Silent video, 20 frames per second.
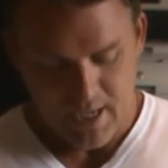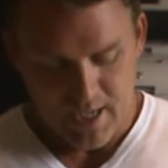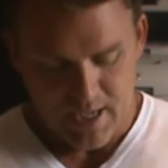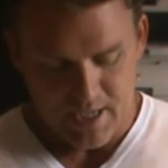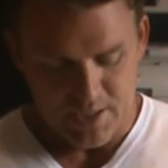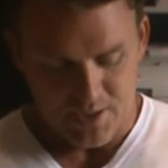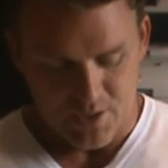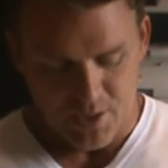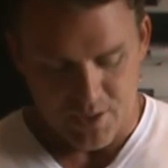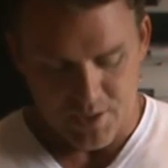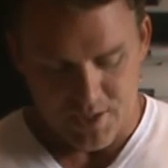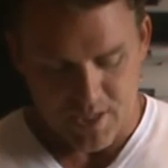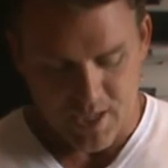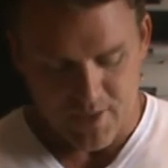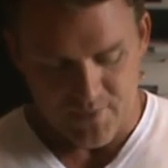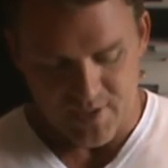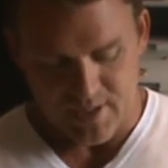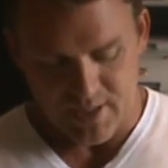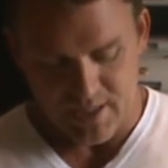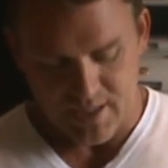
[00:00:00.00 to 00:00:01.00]
He starts
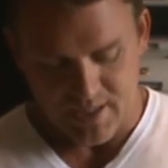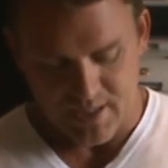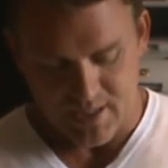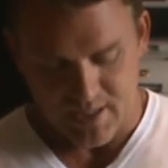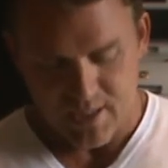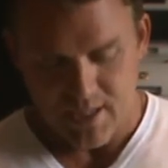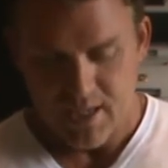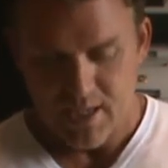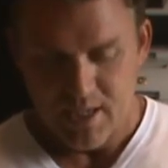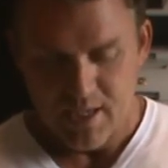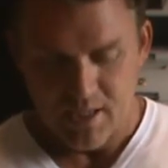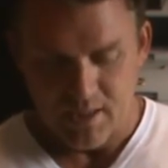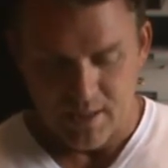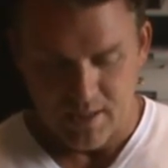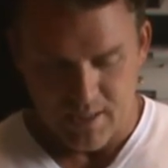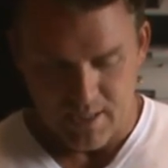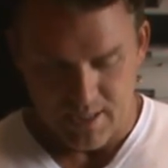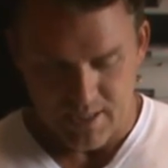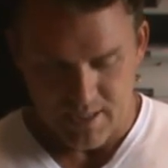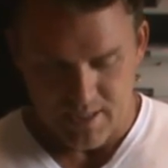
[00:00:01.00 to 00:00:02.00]
off, he says,
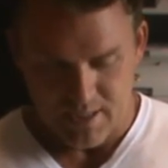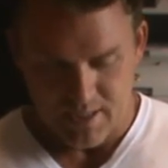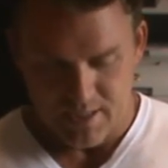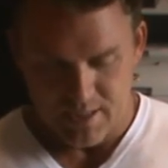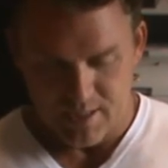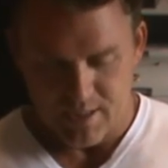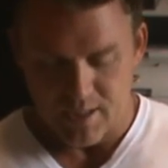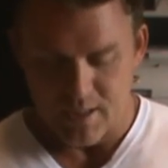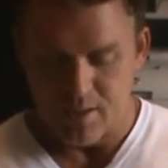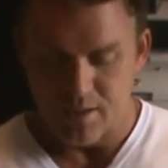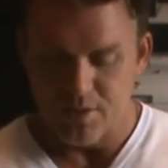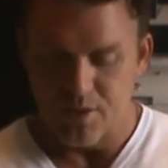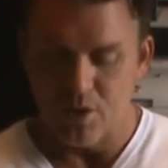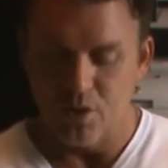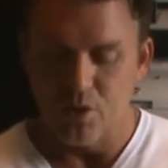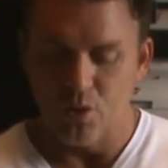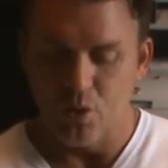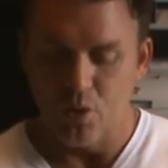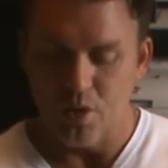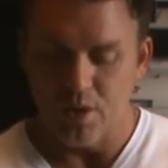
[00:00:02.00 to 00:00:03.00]
Listen, uh, the
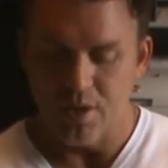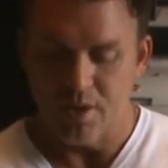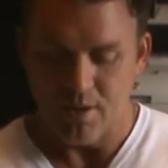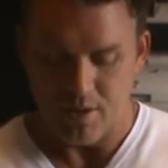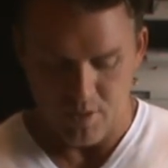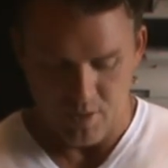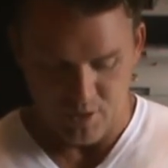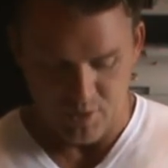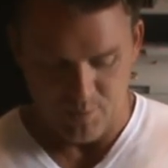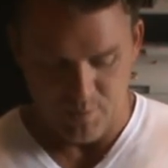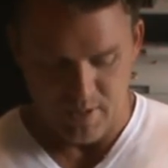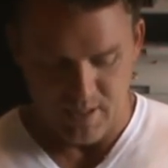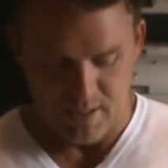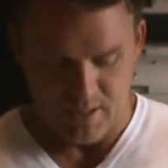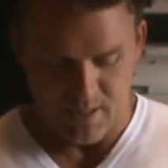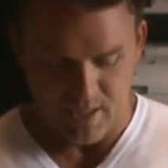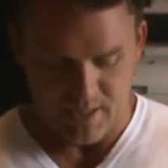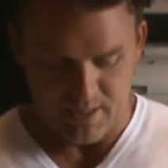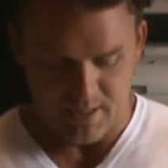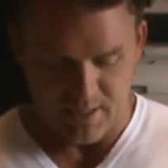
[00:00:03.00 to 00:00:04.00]
Lord called
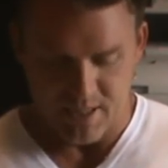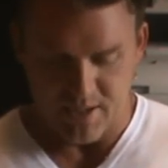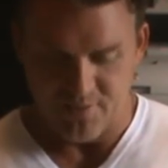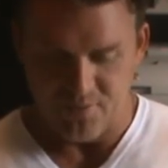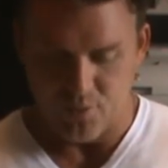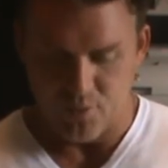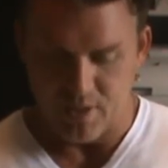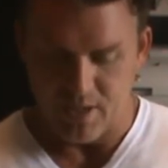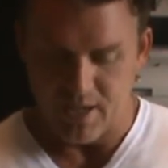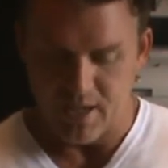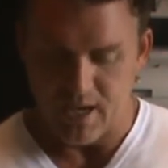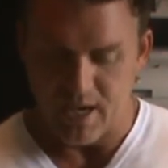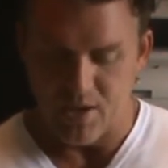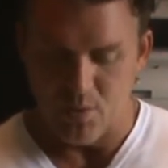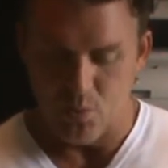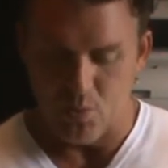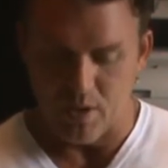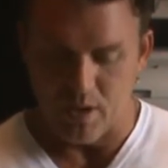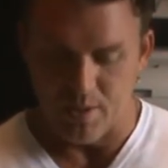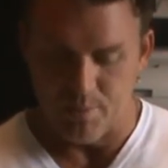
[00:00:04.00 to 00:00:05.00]
me, Isaiah
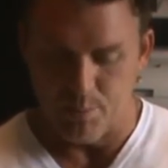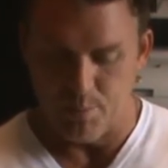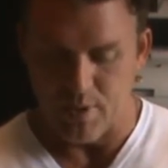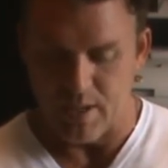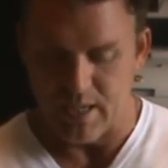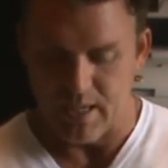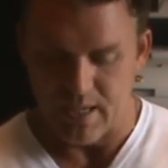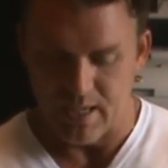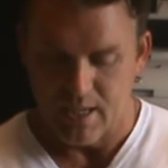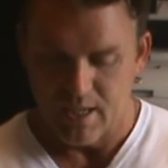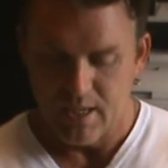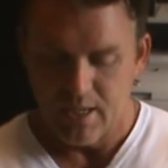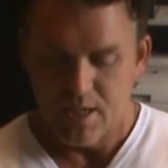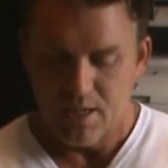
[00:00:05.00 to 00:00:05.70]
49, 1b.